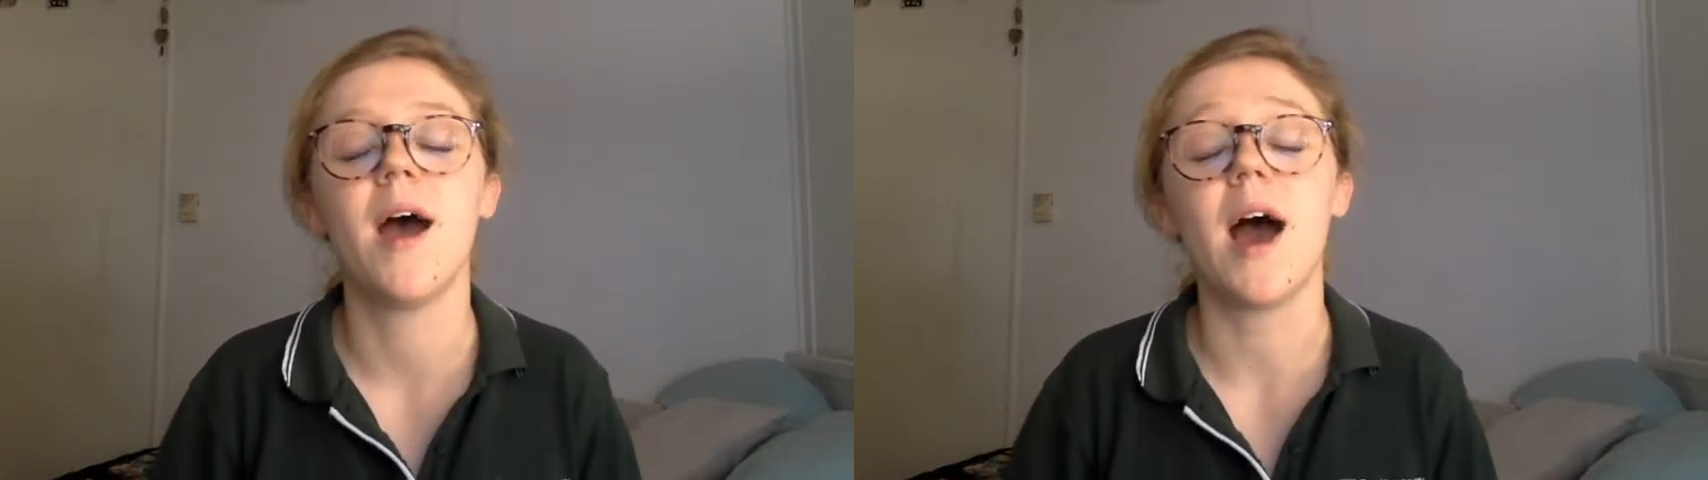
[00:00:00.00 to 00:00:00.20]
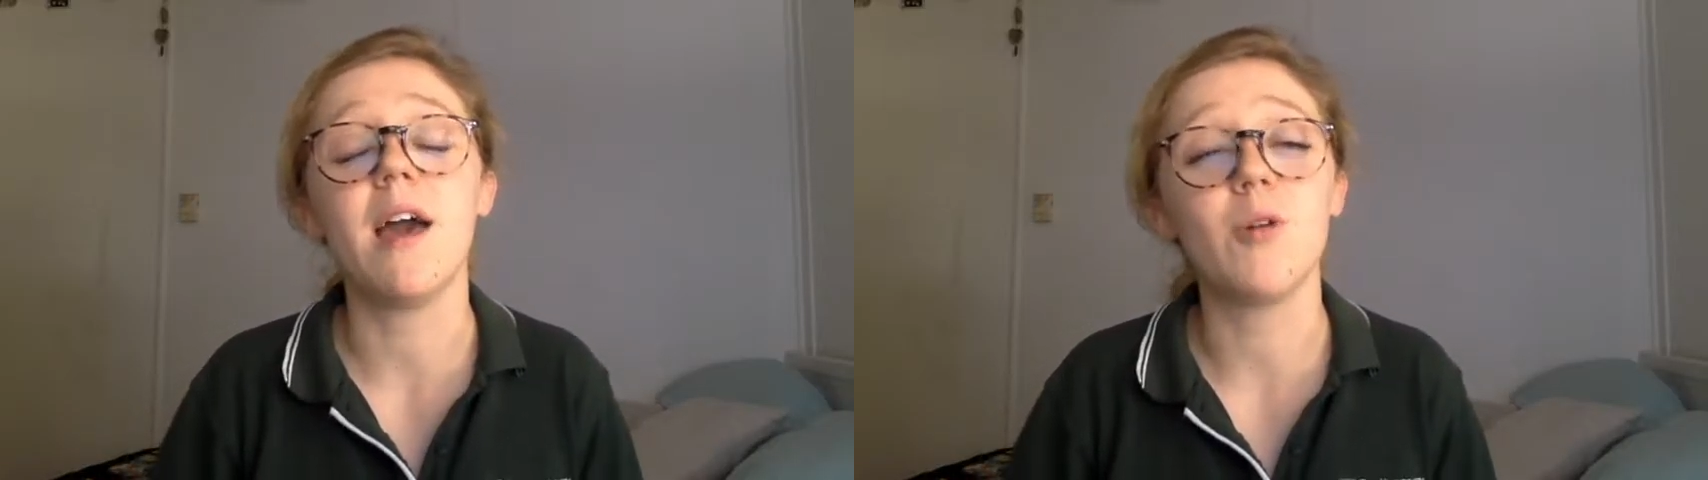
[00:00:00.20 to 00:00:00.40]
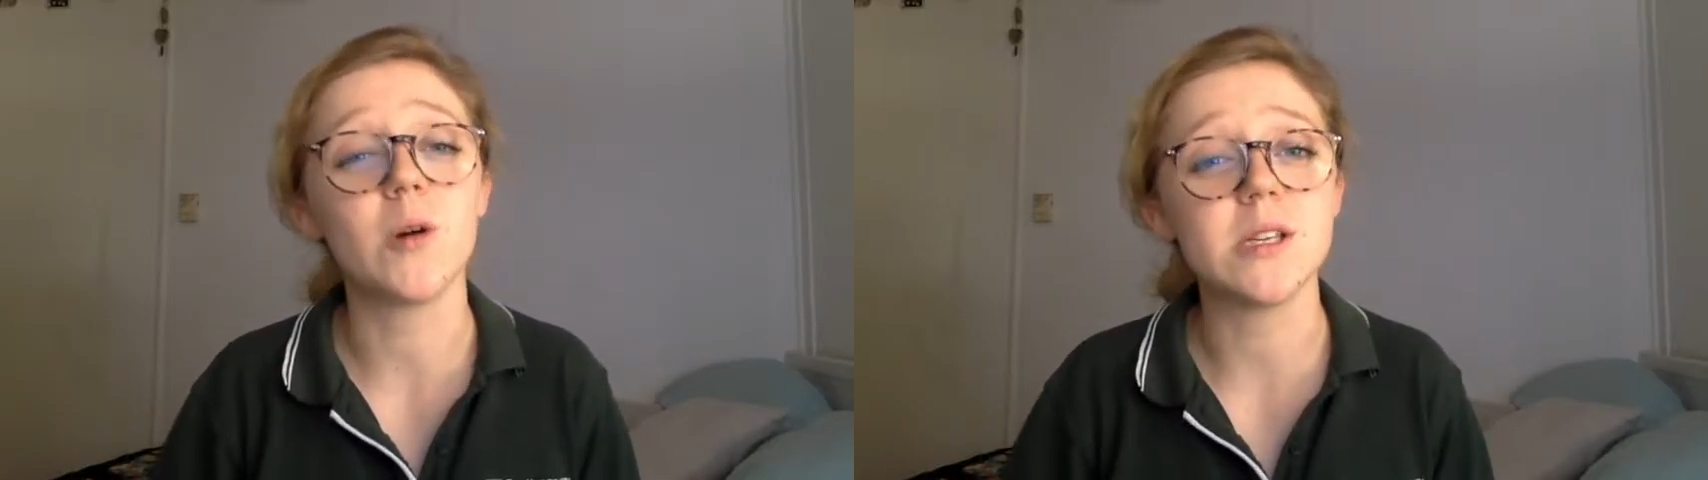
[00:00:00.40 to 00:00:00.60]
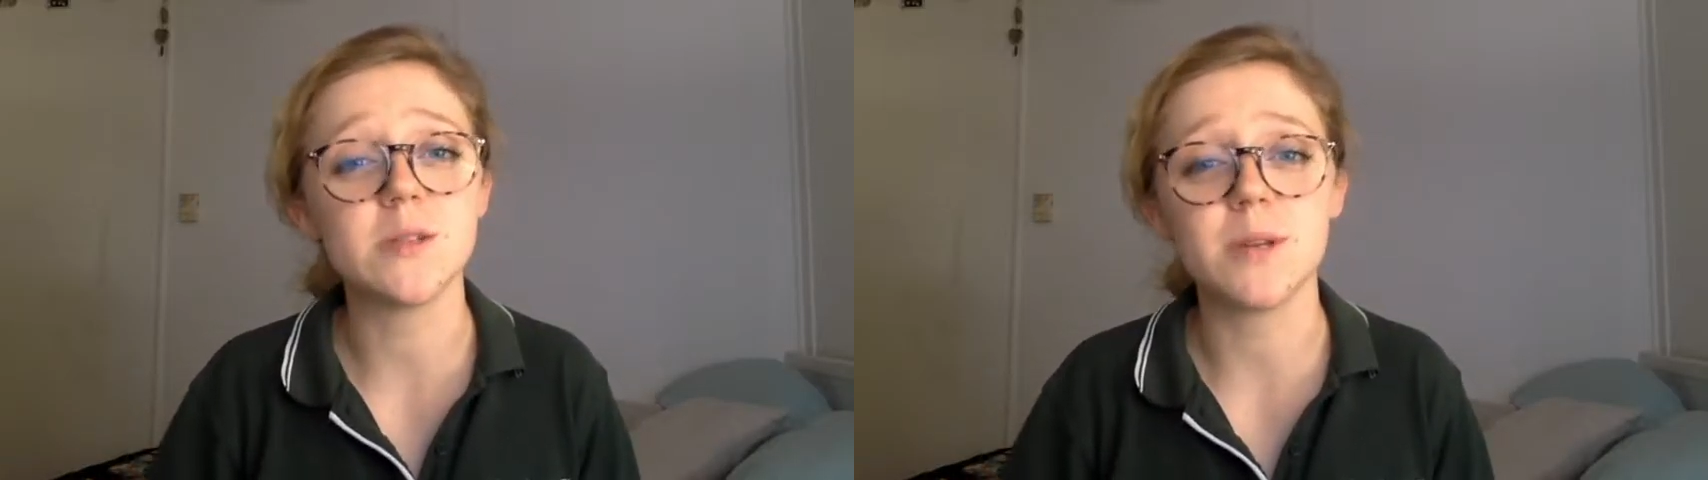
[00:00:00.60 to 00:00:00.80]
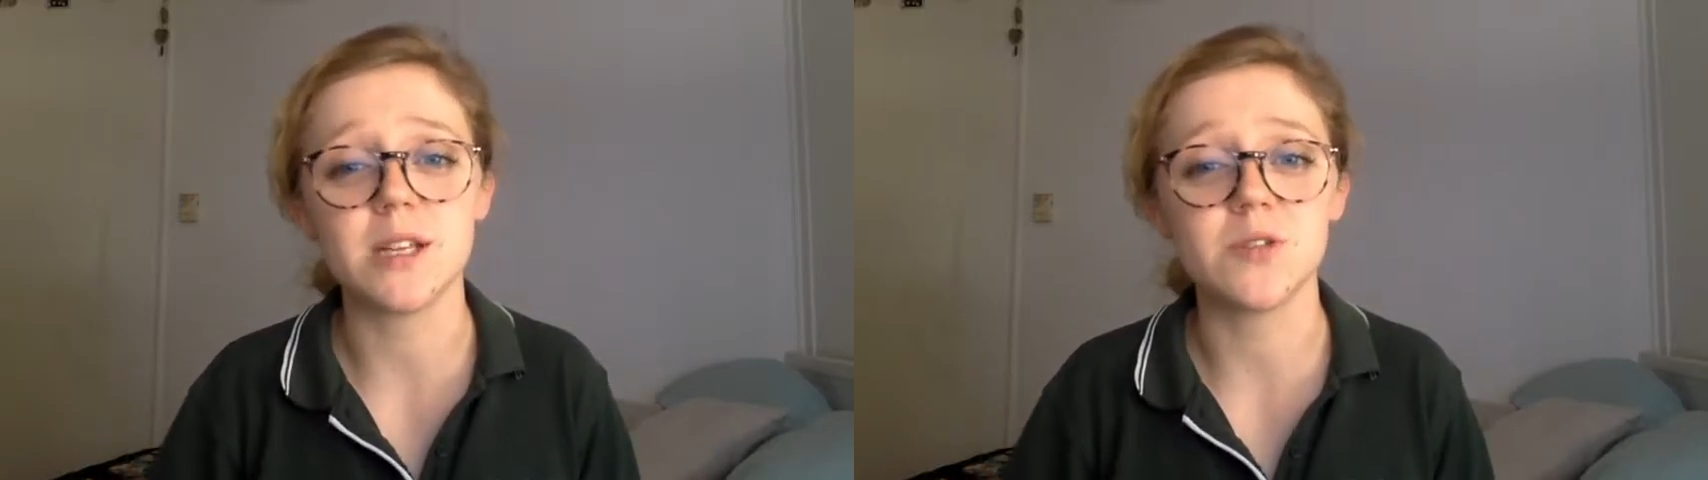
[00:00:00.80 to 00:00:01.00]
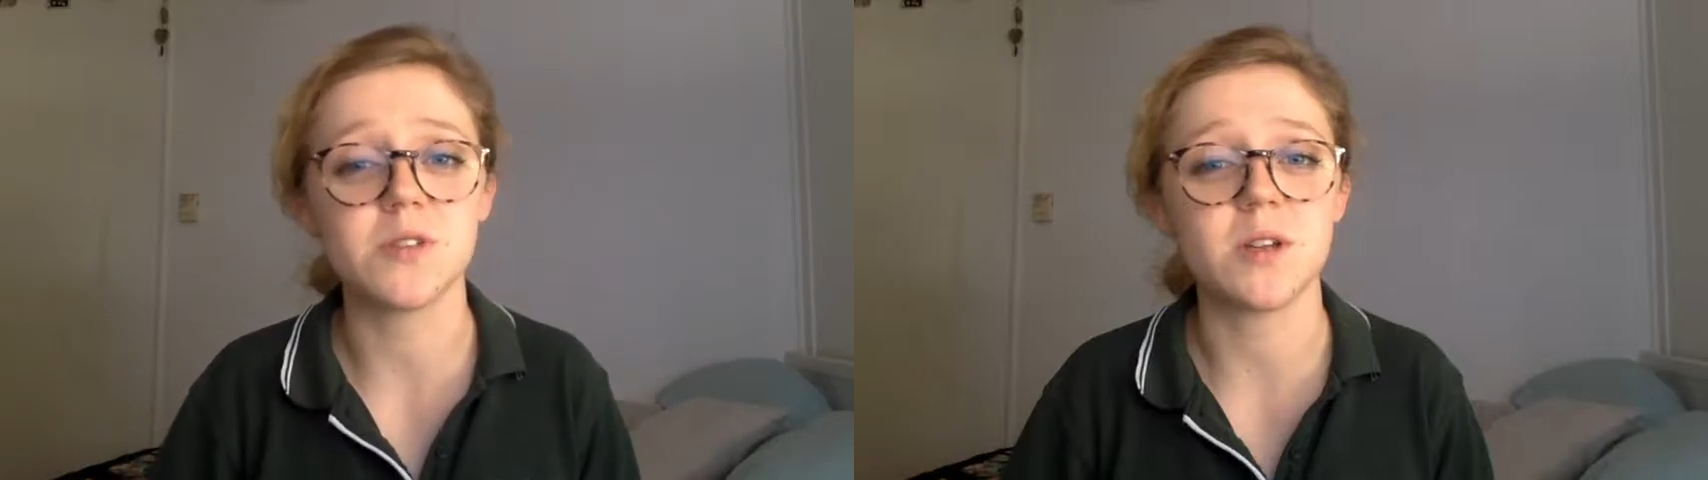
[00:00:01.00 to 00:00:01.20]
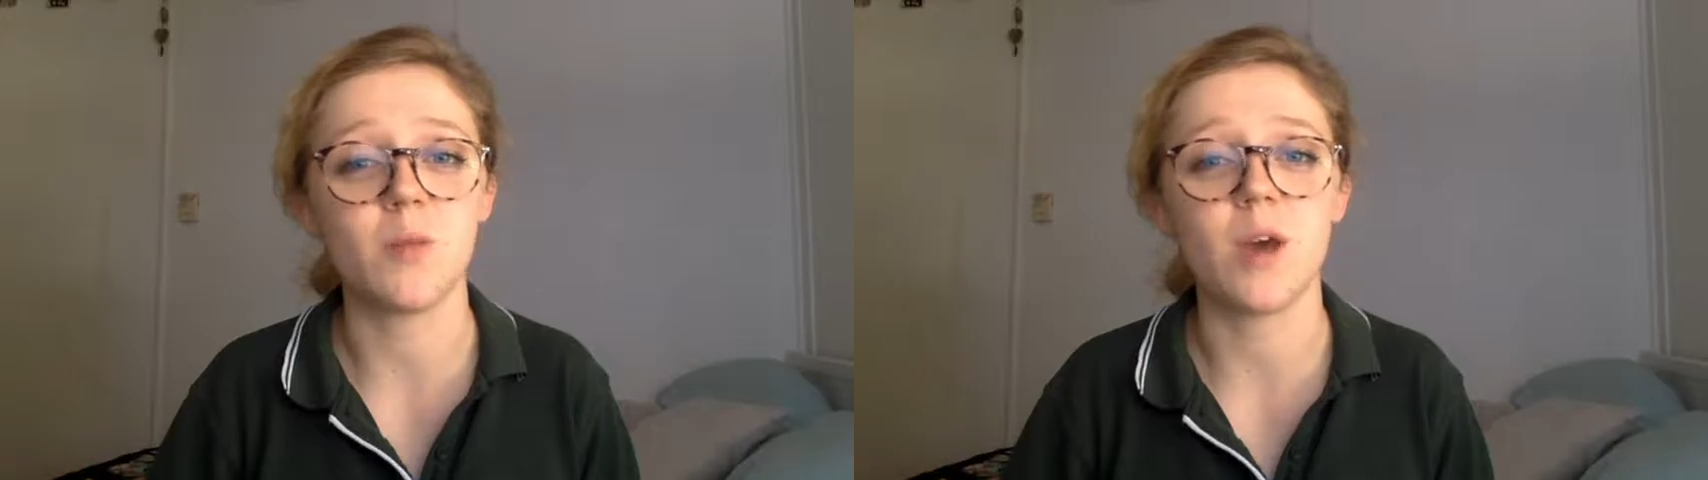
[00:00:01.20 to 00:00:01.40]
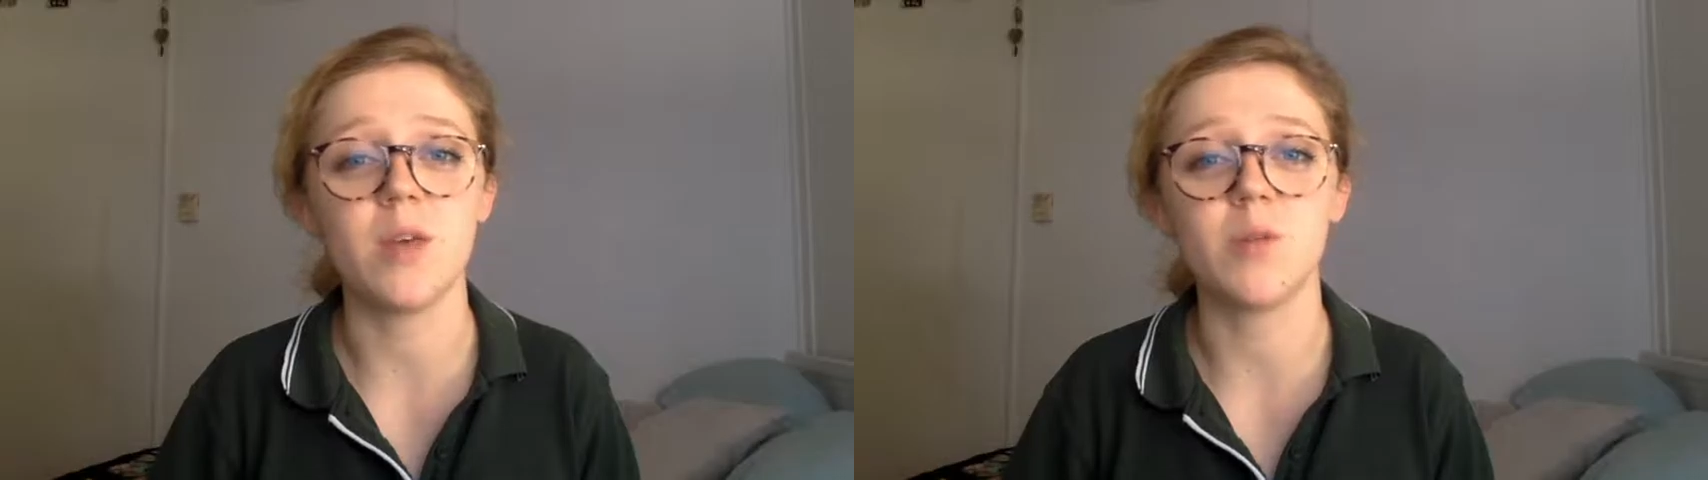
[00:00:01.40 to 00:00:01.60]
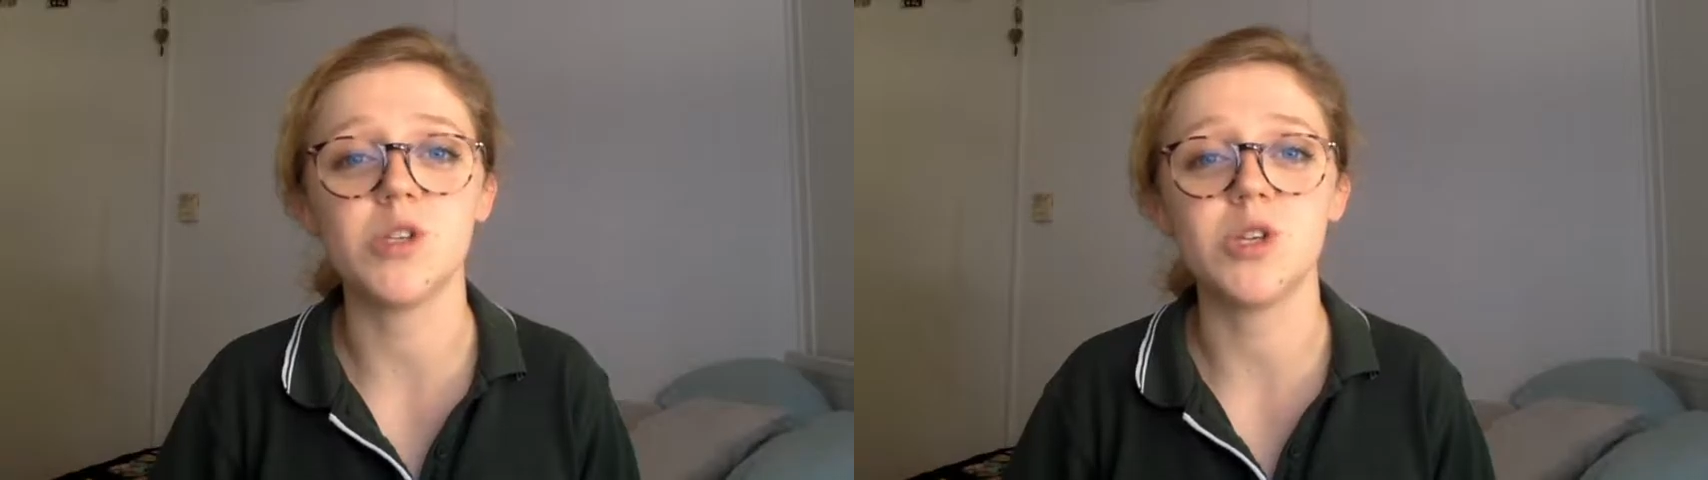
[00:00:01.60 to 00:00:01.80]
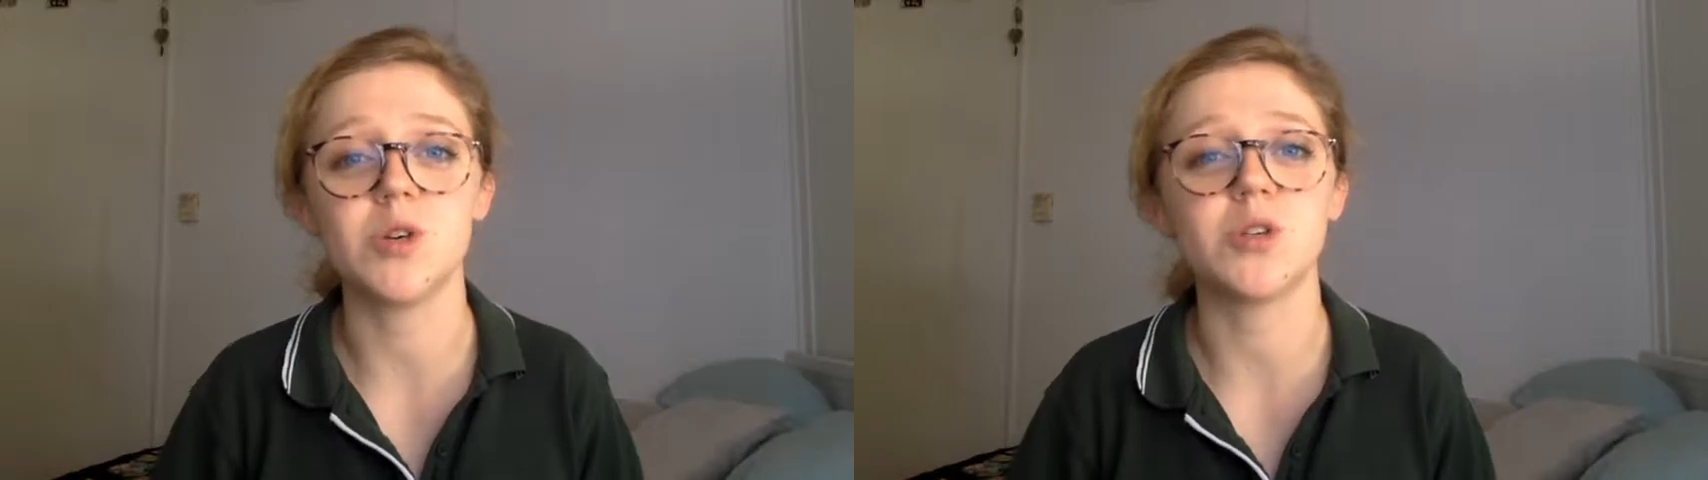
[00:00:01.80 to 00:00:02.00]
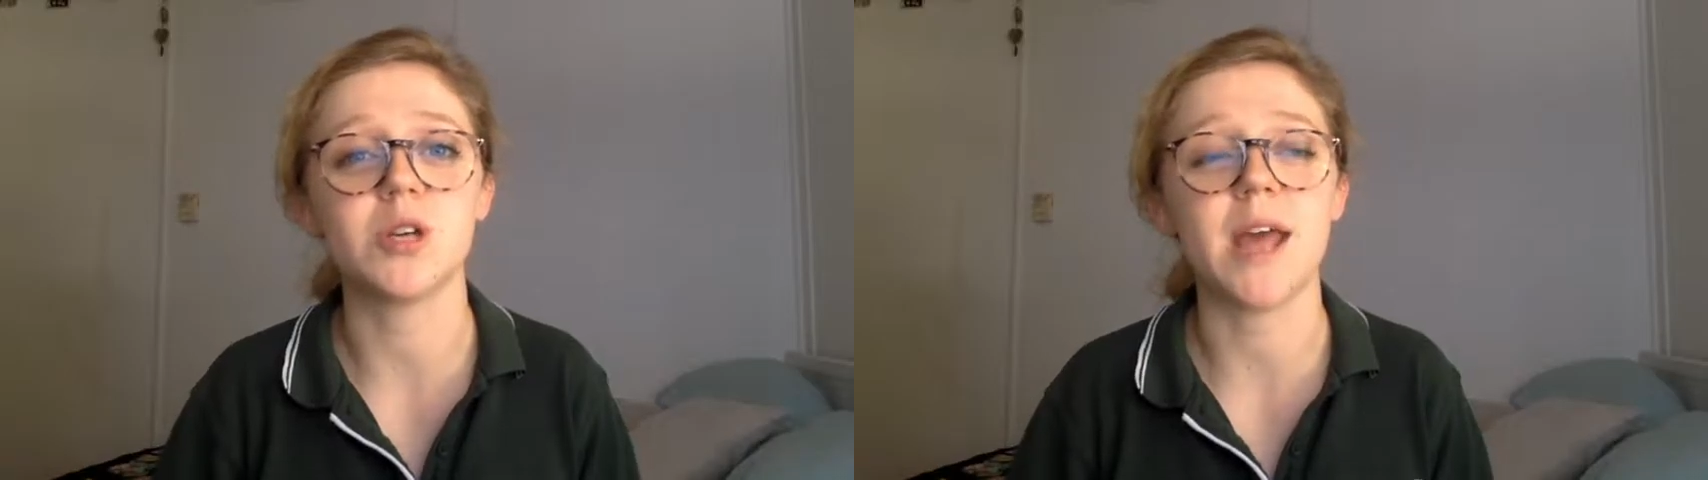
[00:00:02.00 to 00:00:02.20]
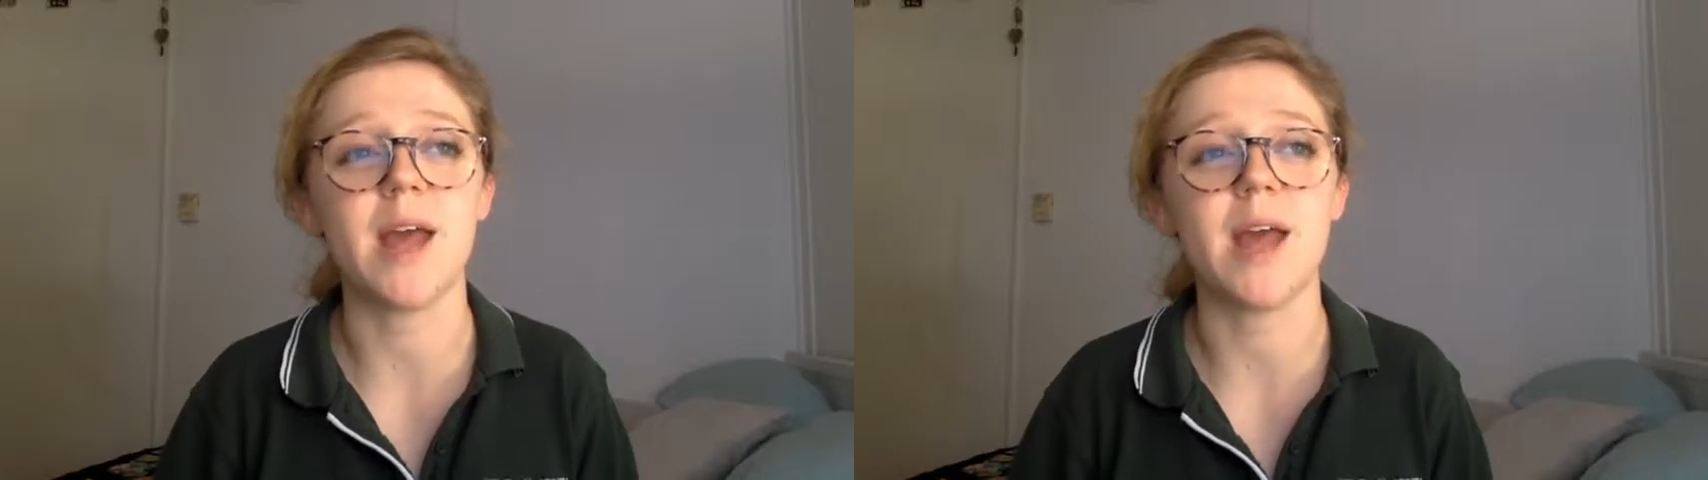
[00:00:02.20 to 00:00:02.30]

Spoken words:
I've always been interested in working with children,